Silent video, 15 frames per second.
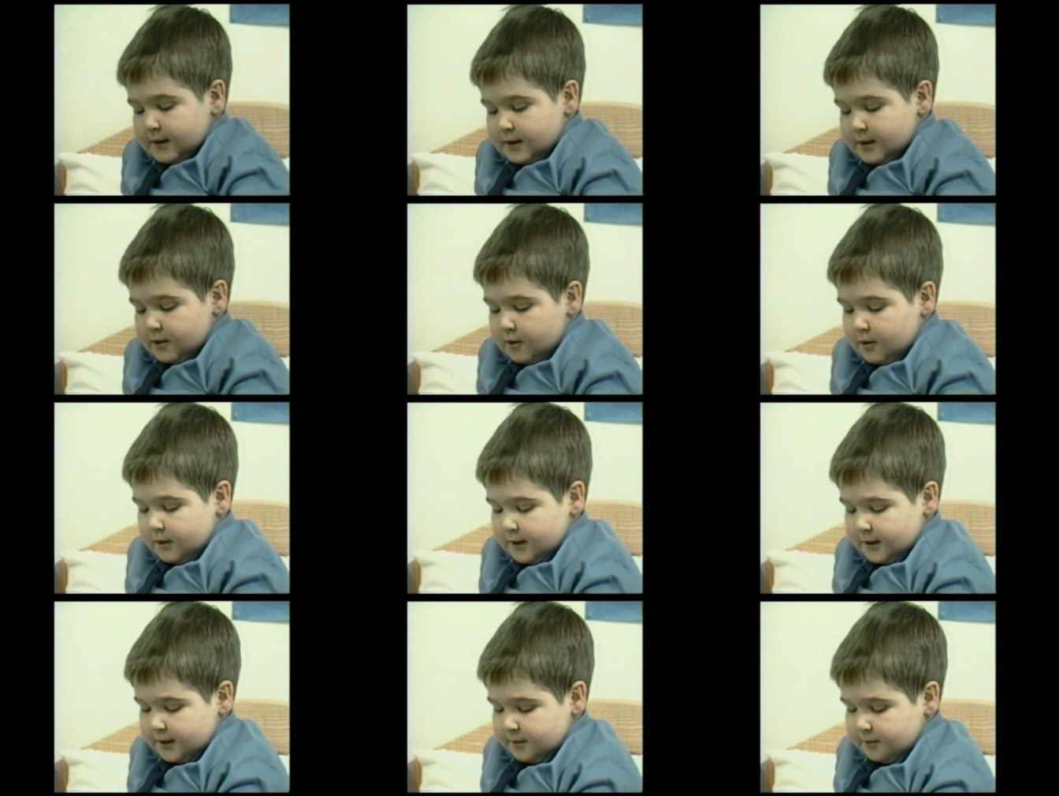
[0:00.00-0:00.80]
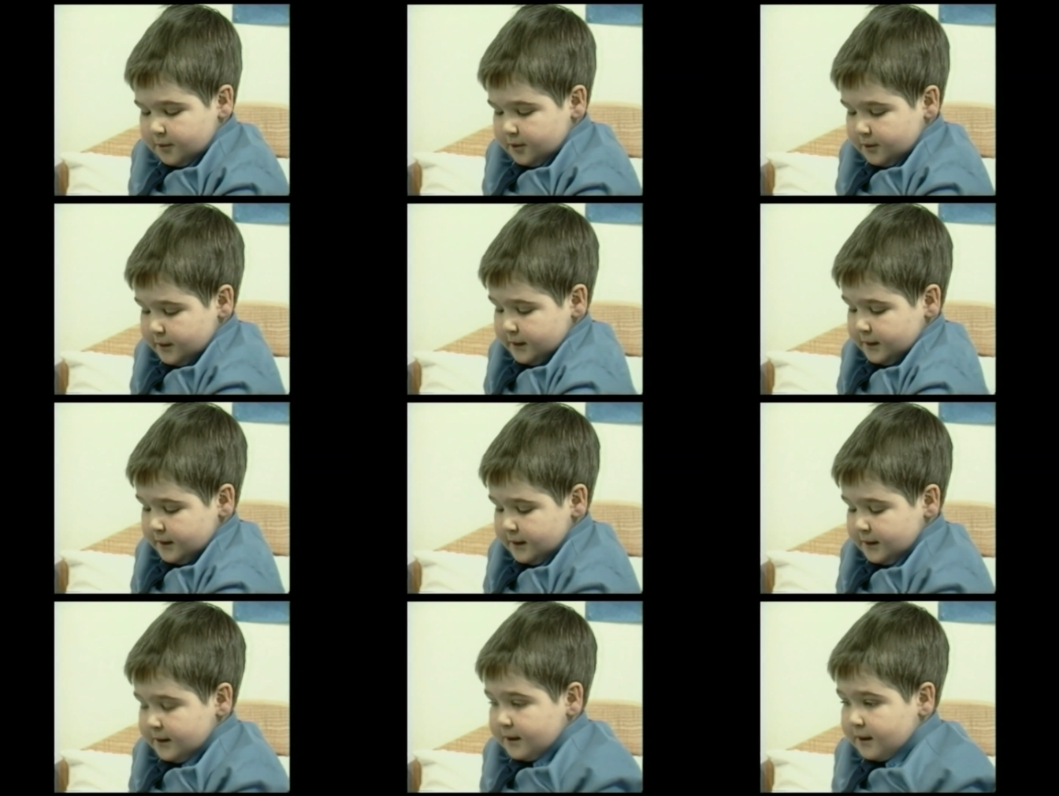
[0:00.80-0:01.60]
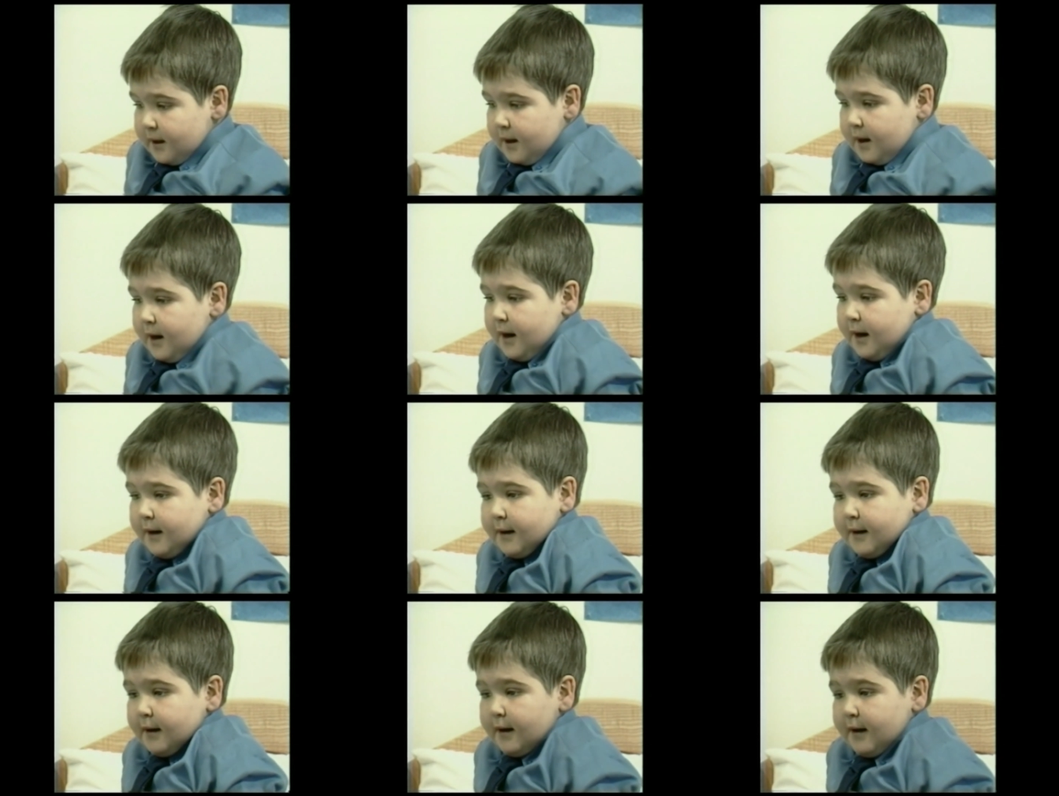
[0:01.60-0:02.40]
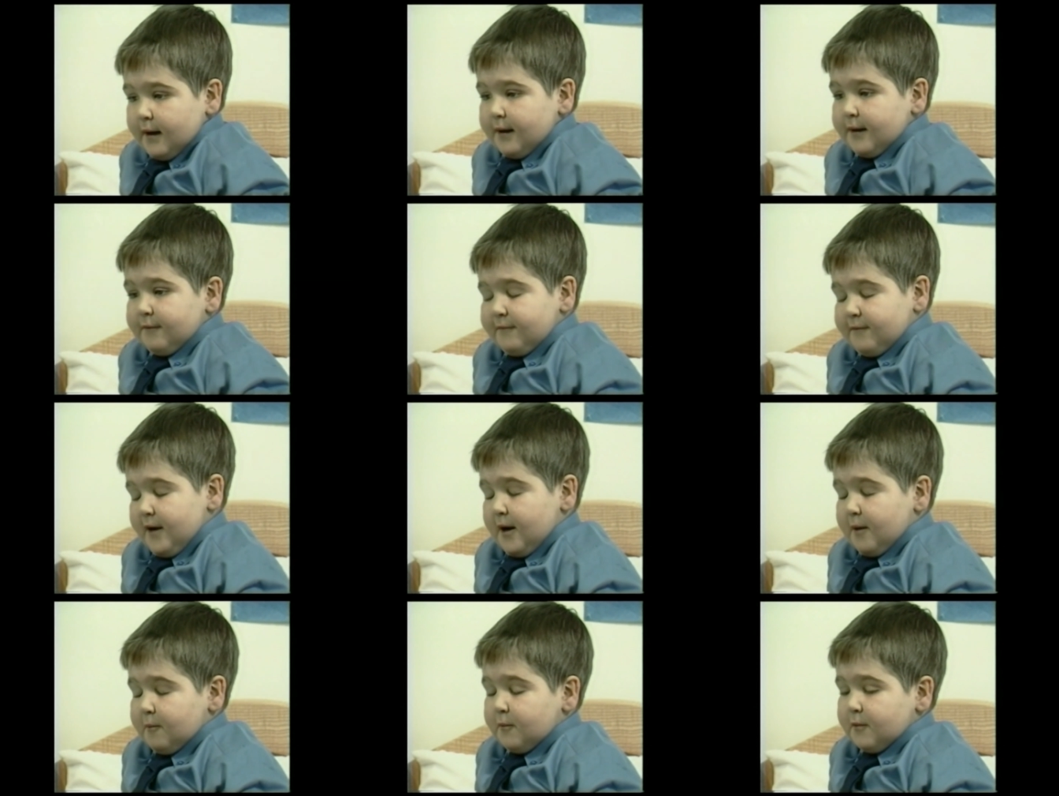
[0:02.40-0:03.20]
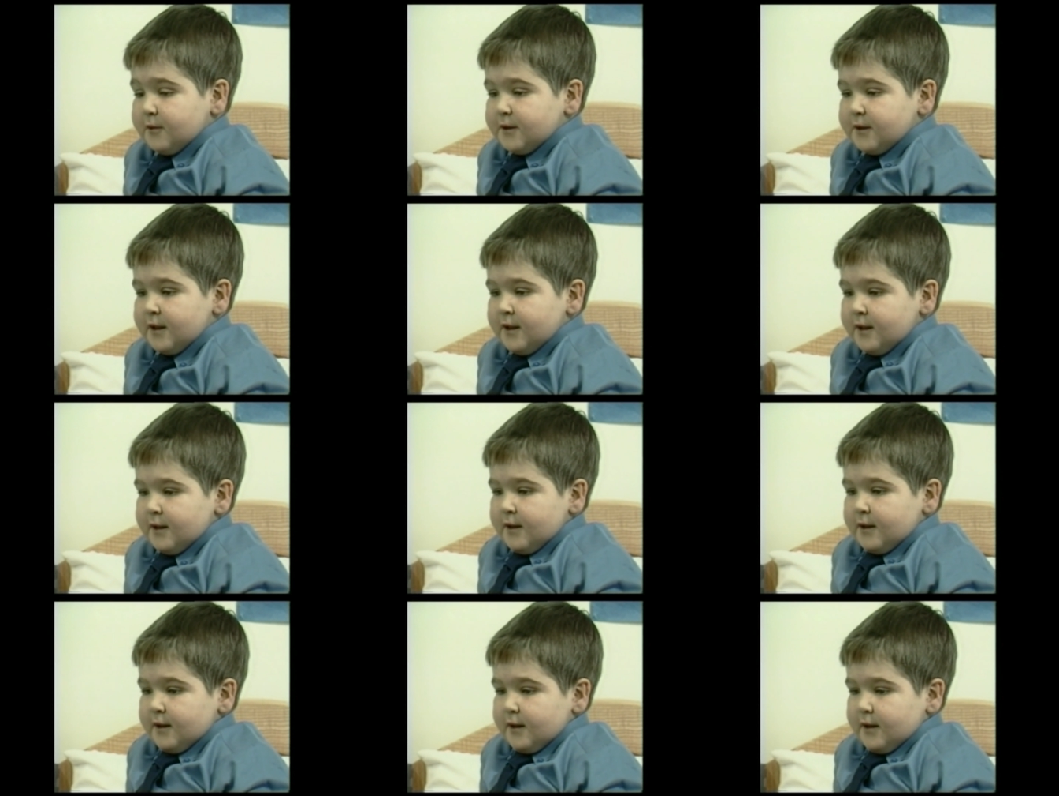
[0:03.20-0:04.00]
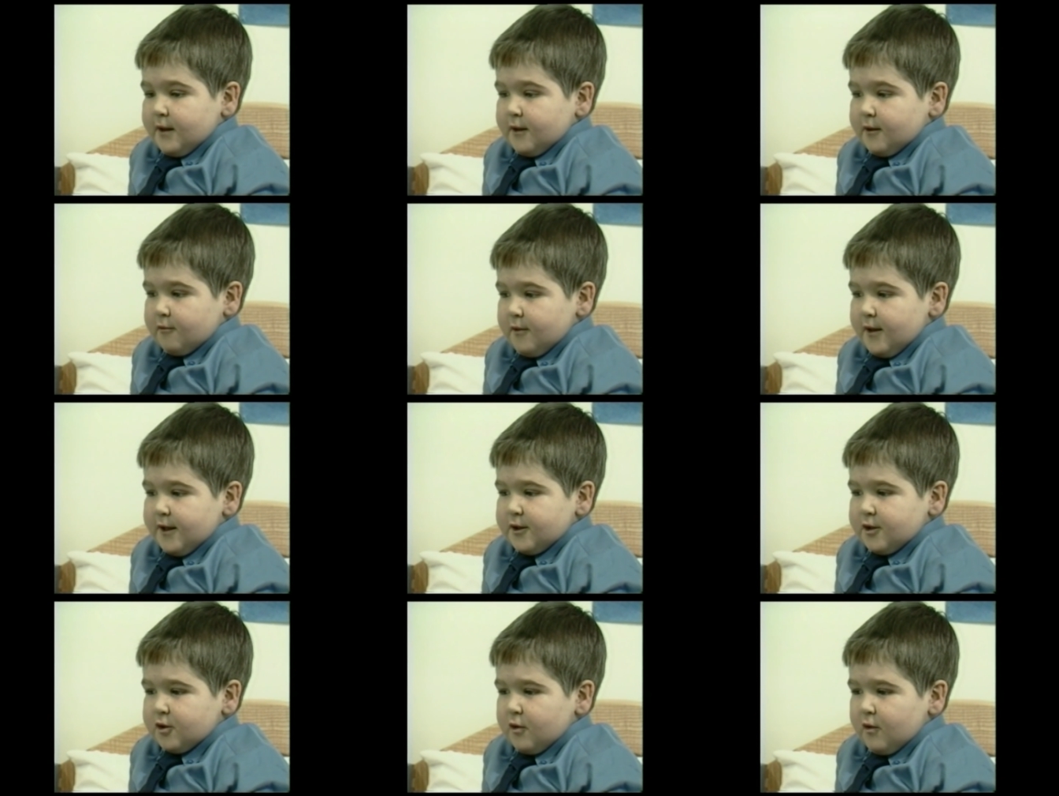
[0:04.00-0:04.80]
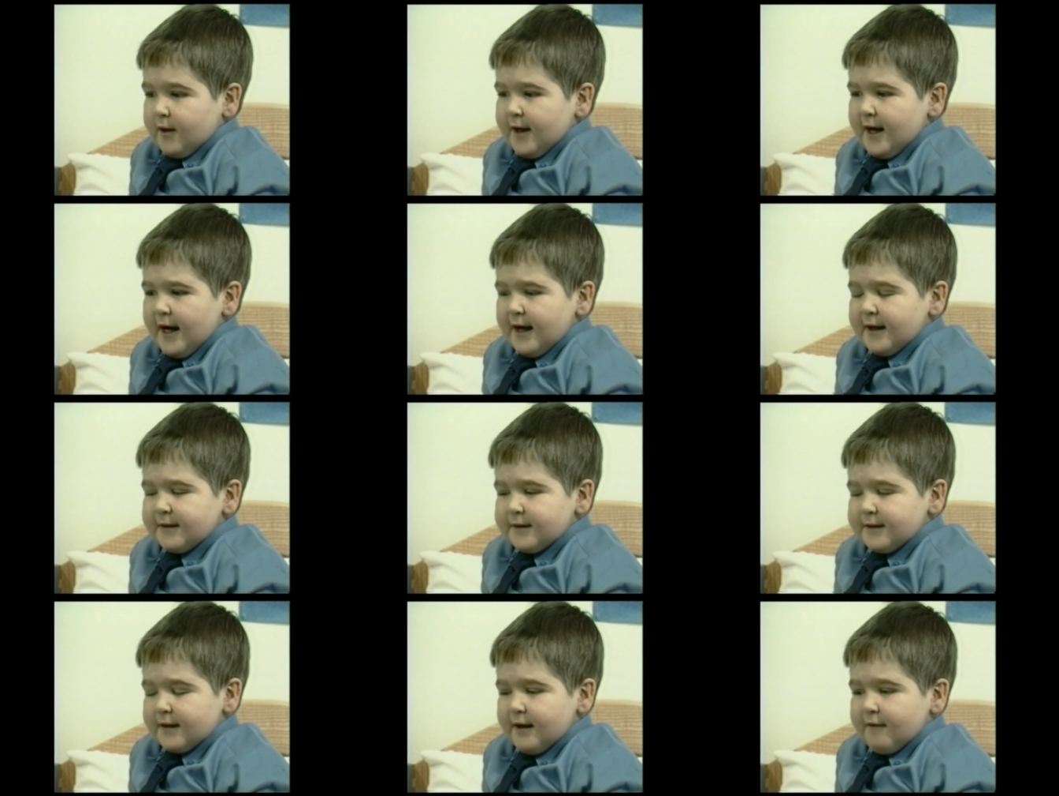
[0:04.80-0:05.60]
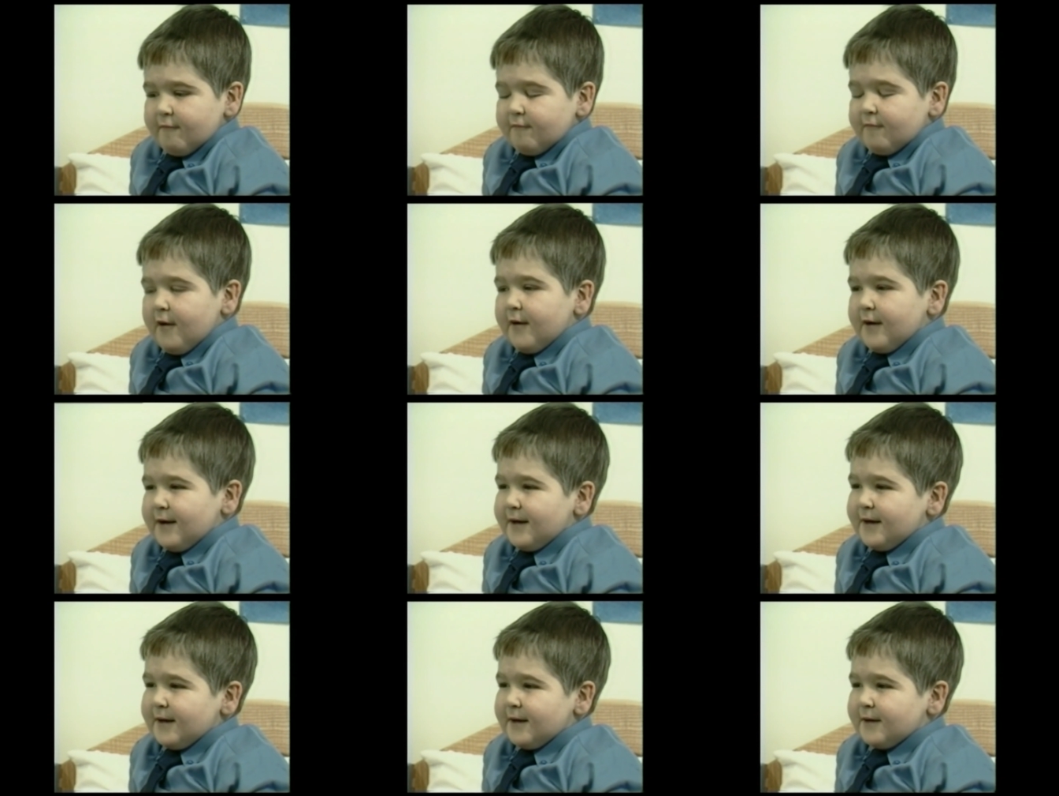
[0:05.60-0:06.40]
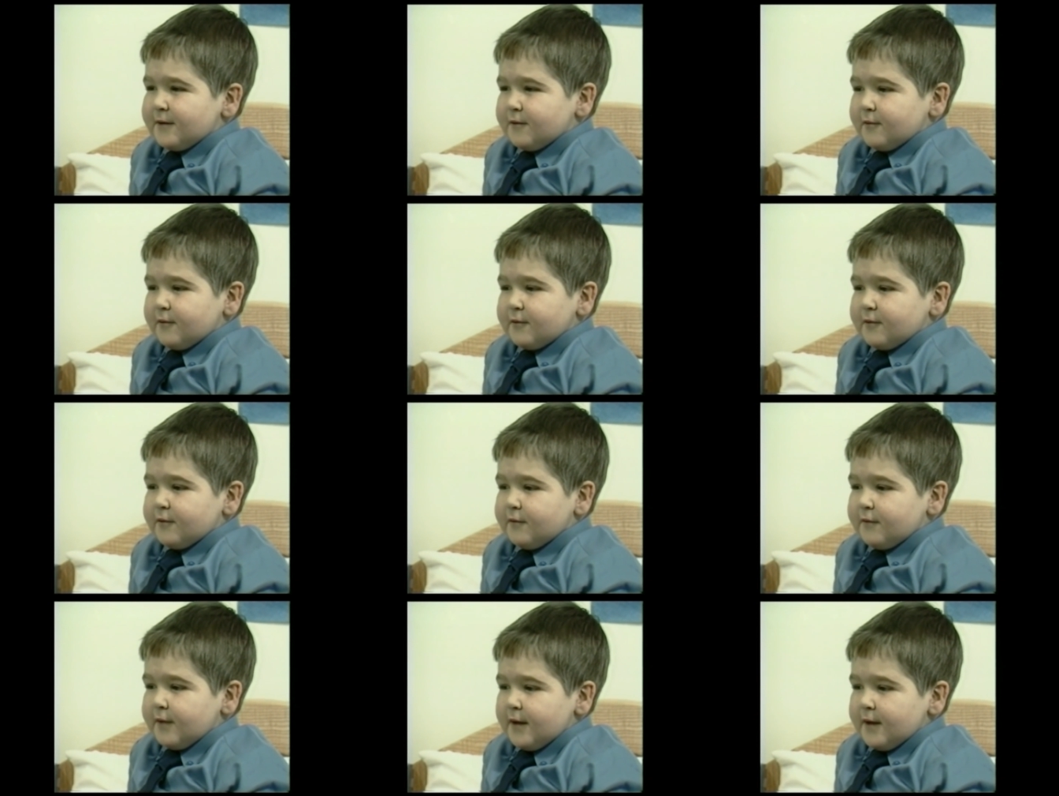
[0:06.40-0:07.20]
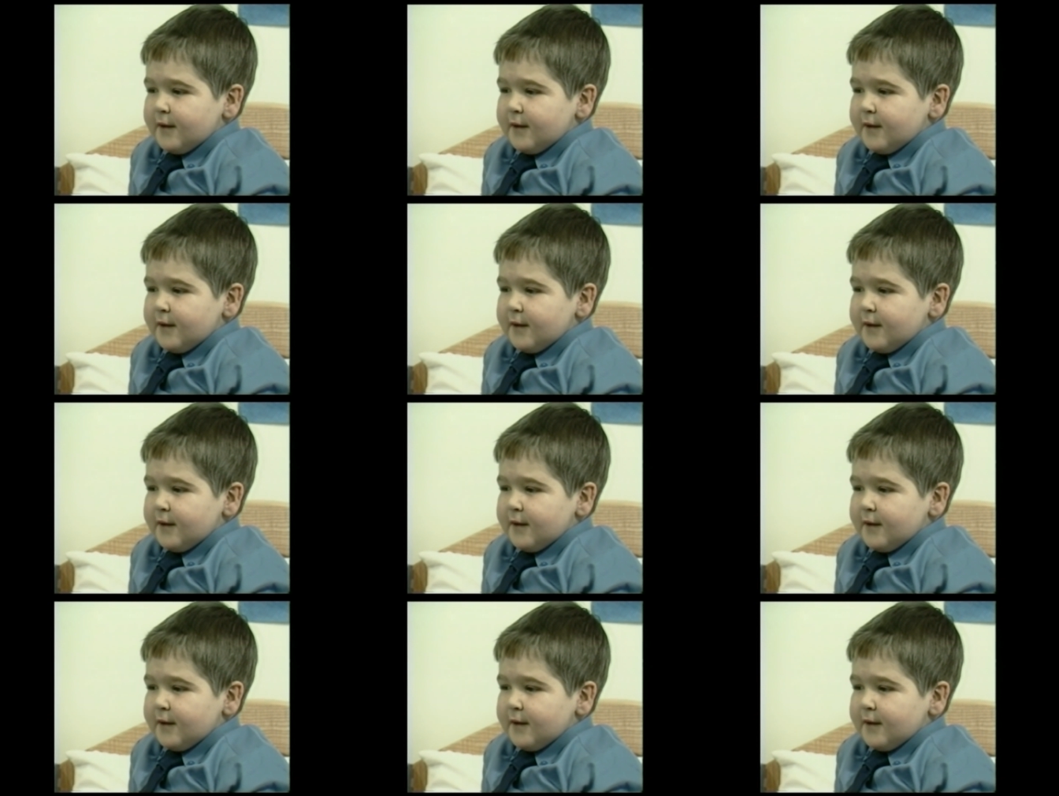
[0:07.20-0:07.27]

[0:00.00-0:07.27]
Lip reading: in Holy Communion, I found was a great joy and very sort of